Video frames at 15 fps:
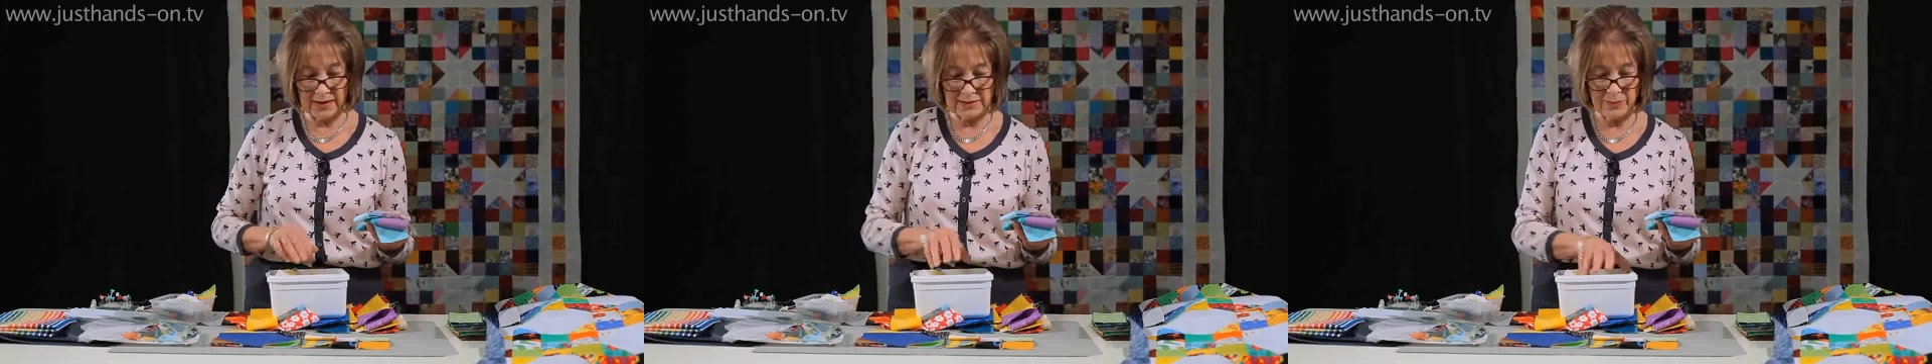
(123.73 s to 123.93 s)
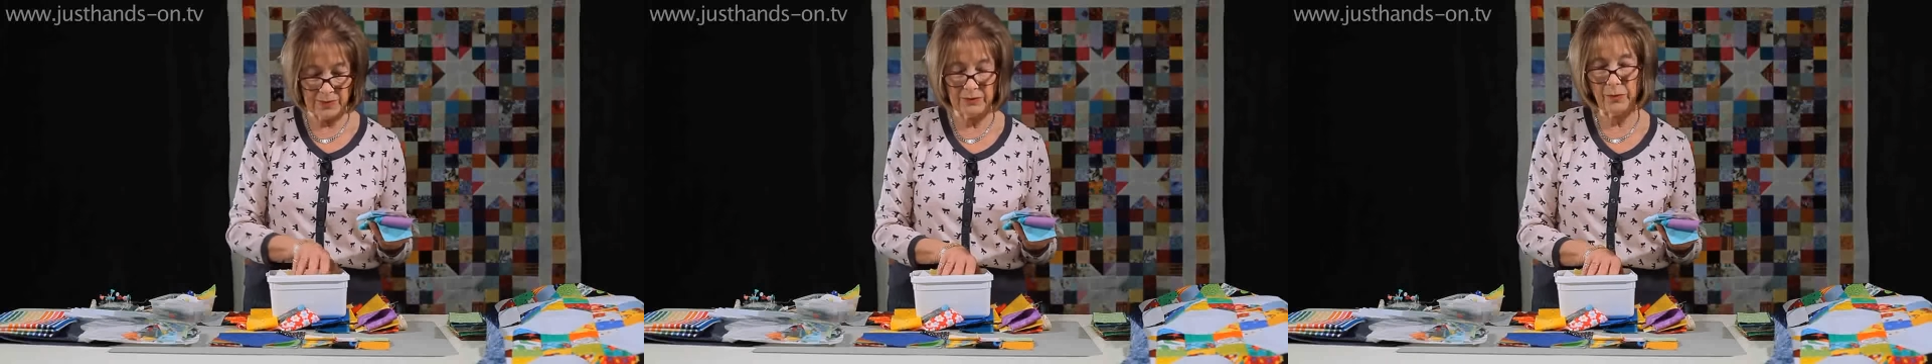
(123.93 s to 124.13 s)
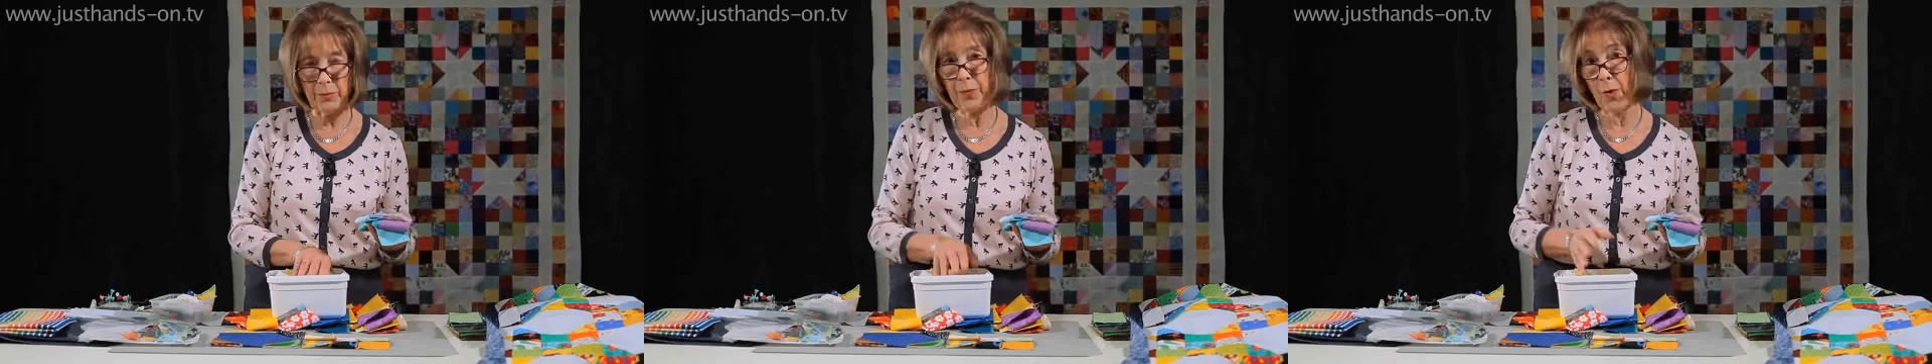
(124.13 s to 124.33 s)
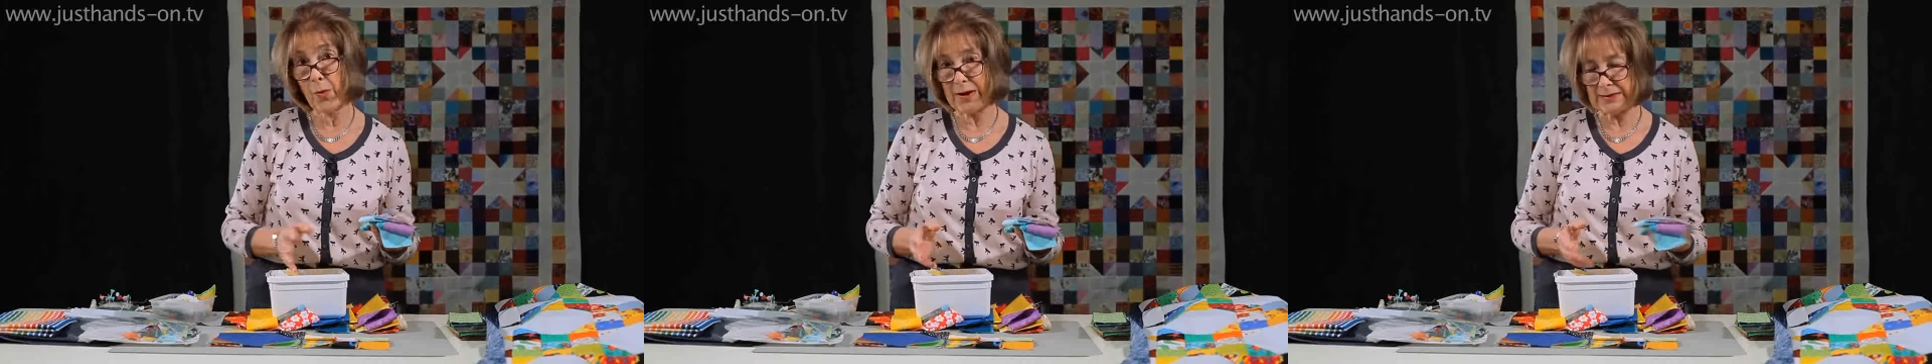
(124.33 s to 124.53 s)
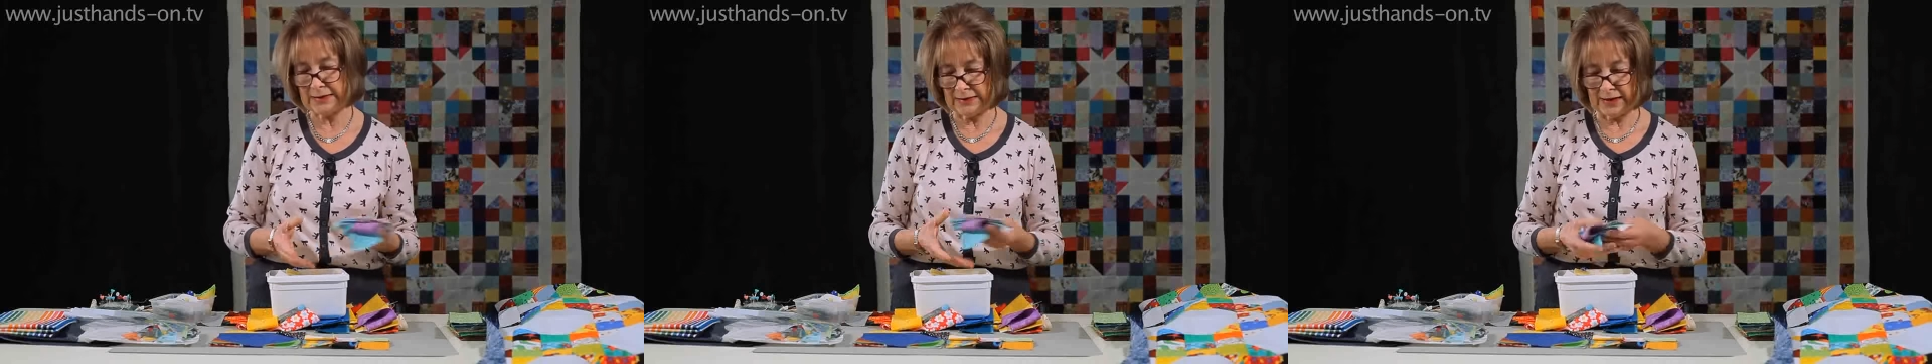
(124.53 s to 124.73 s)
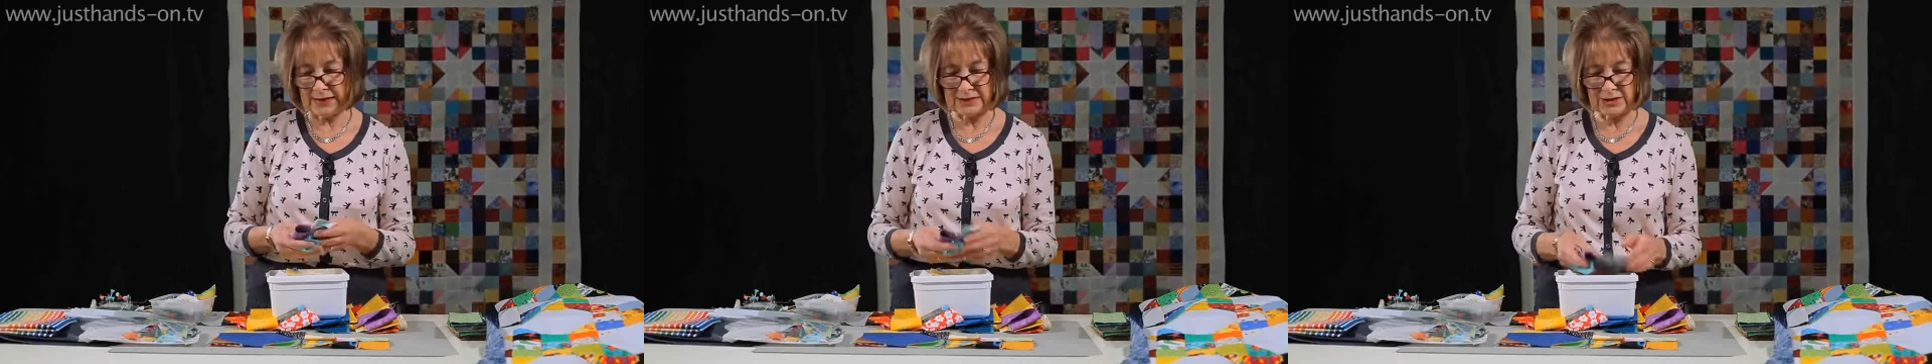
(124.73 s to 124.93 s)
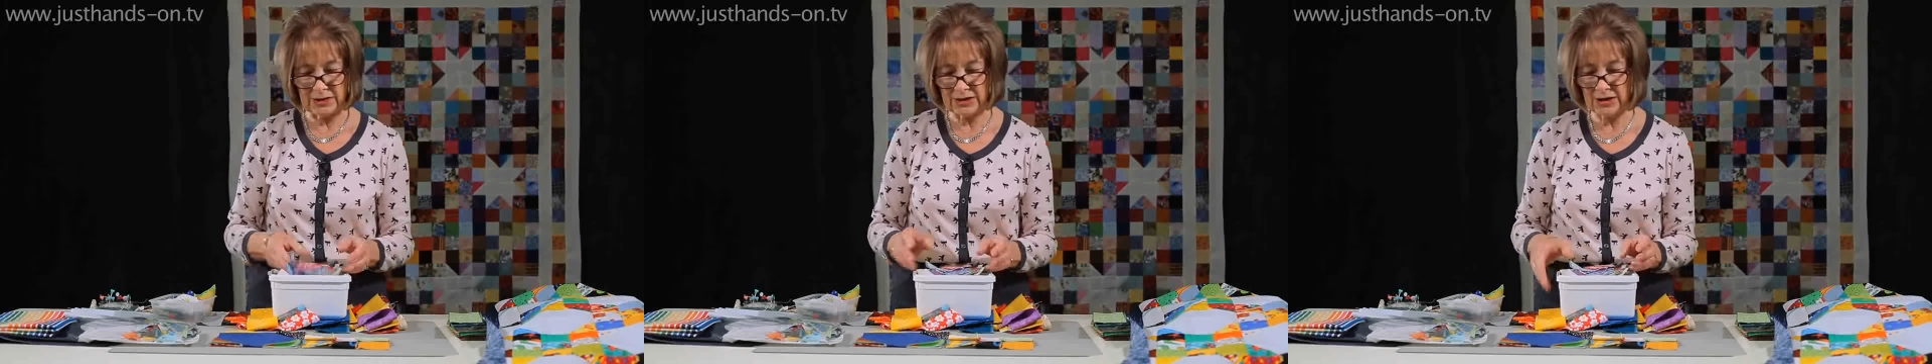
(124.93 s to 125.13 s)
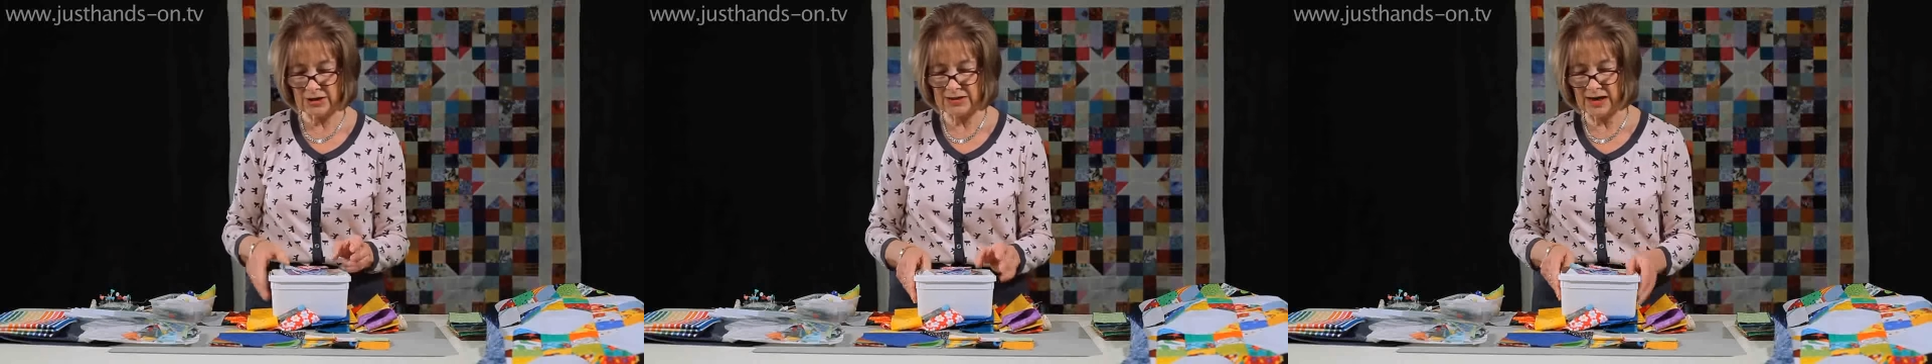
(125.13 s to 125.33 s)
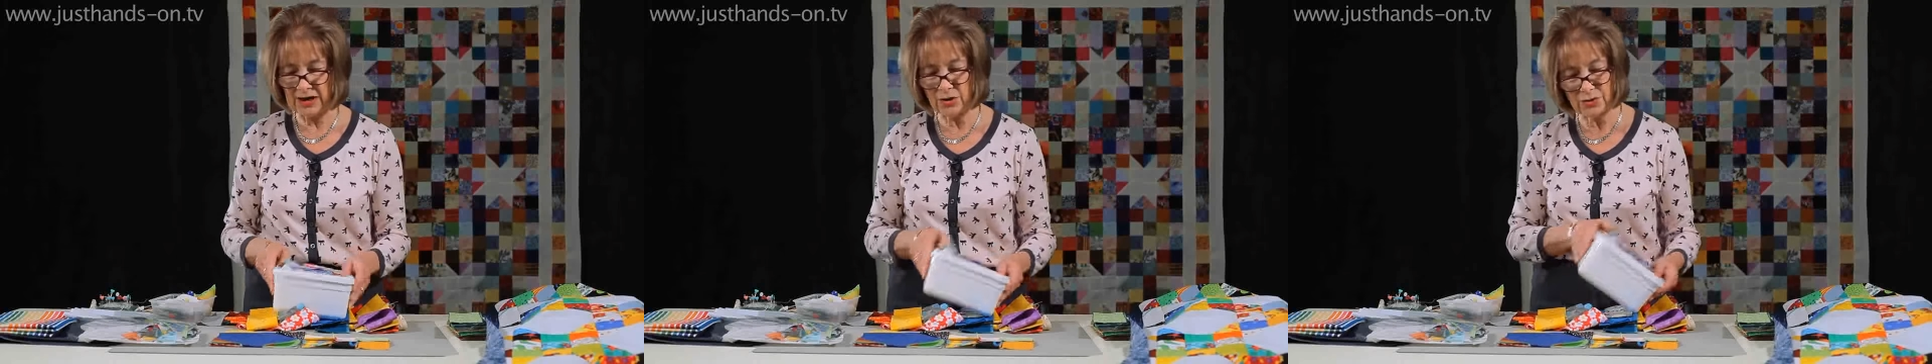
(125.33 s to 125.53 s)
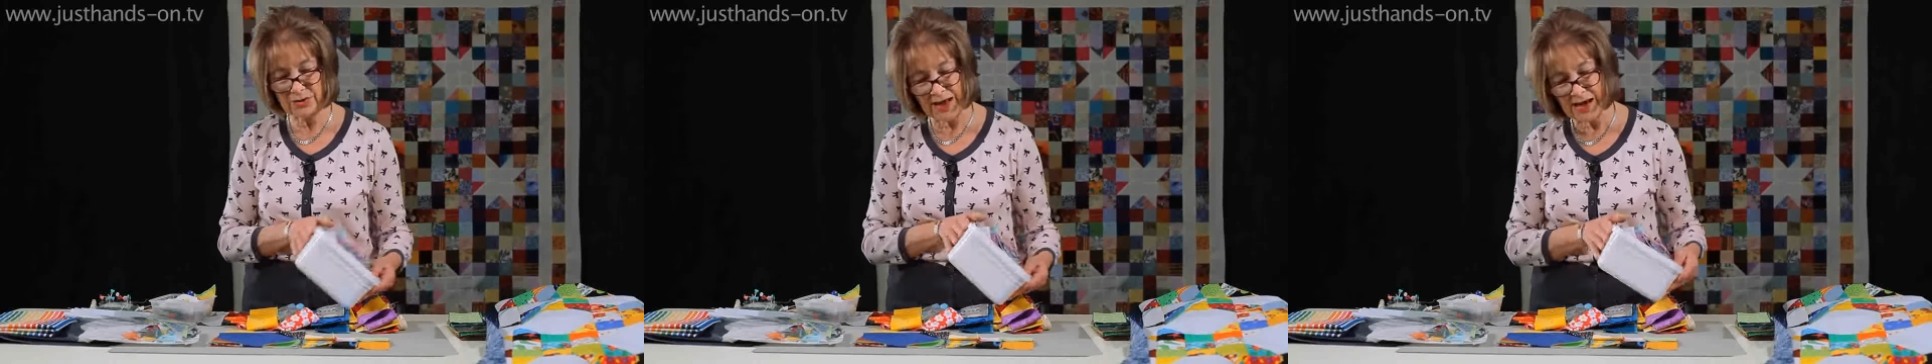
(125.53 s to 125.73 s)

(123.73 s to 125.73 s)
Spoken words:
It's a bit of a poetic license because I use